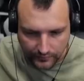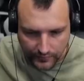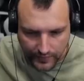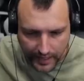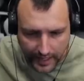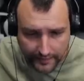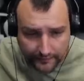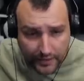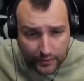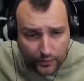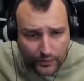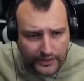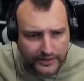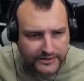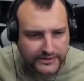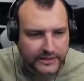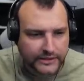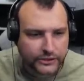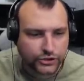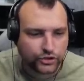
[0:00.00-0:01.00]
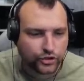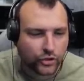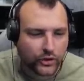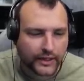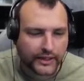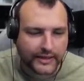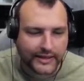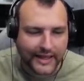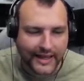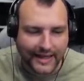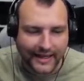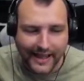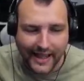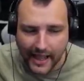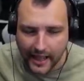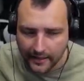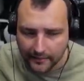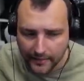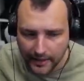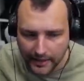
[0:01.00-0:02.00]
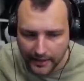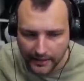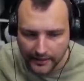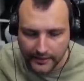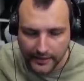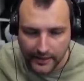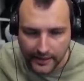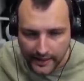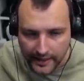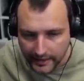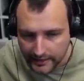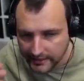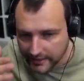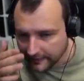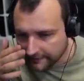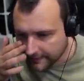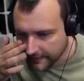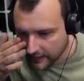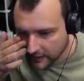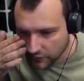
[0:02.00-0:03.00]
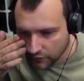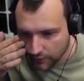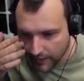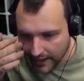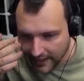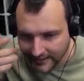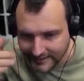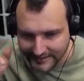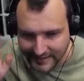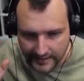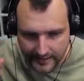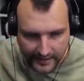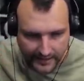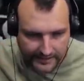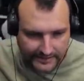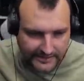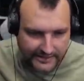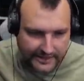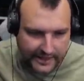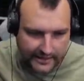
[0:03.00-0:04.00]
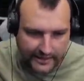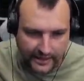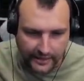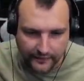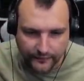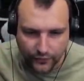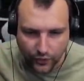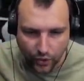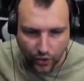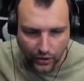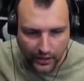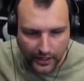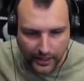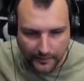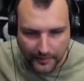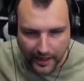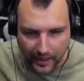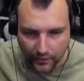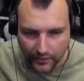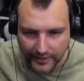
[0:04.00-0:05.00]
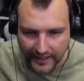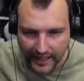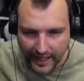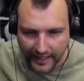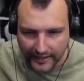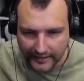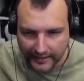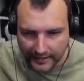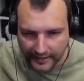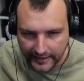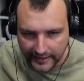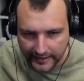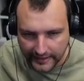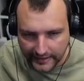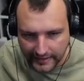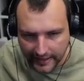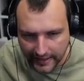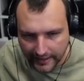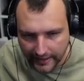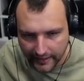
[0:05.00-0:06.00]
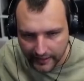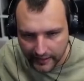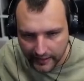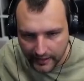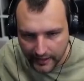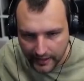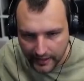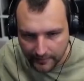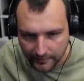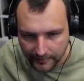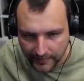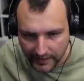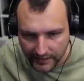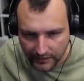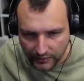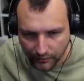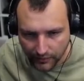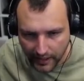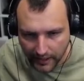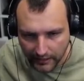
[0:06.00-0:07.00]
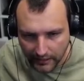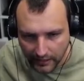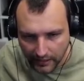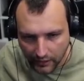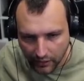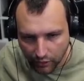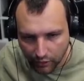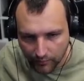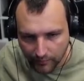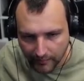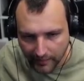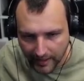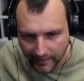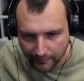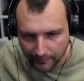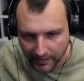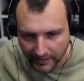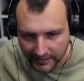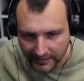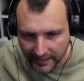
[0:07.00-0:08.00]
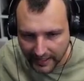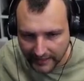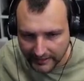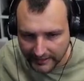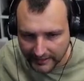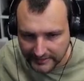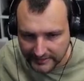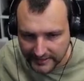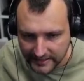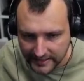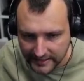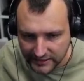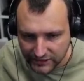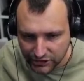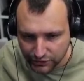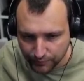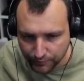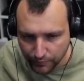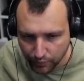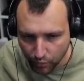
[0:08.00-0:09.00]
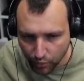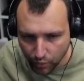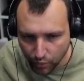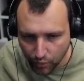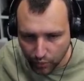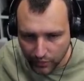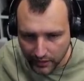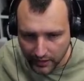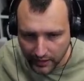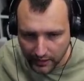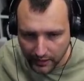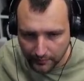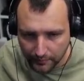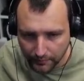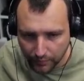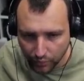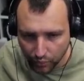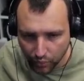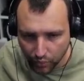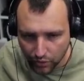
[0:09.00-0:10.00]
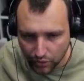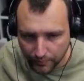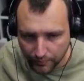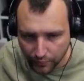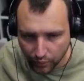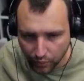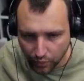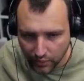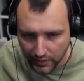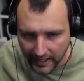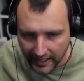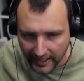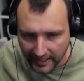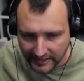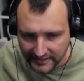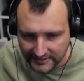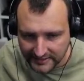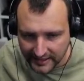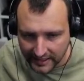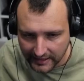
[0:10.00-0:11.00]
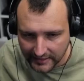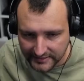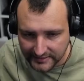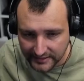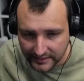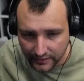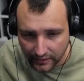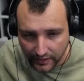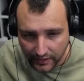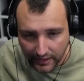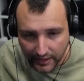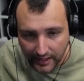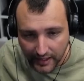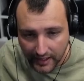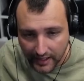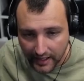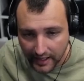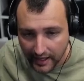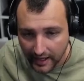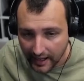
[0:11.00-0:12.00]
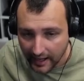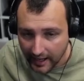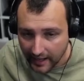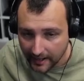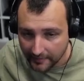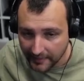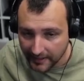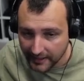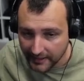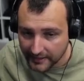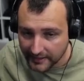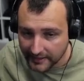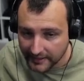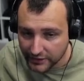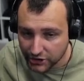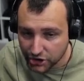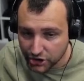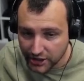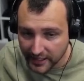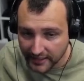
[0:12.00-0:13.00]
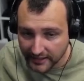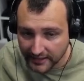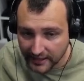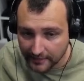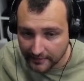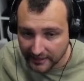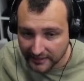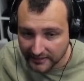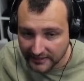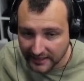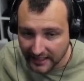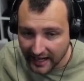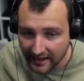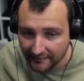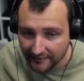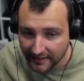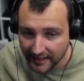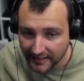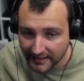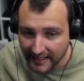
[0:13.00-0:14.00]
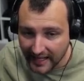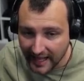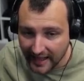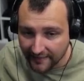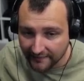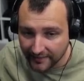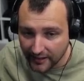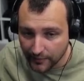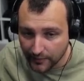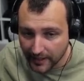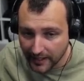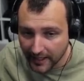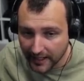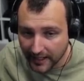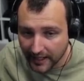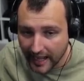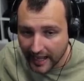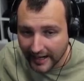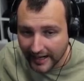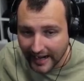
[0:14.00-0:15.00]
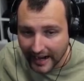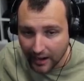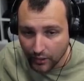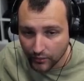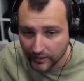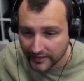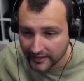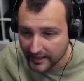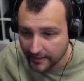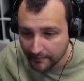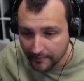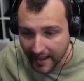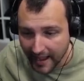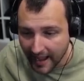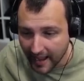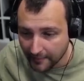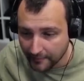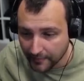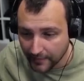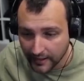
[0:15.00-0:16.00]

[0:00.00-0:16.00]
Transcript: Everyone is enjoying their game in different ways, and there is nothing wrong about that either. Meanwhile, oh my bananas, this poor Excelsior. I mean, this gentleman traveled everywhere around the map.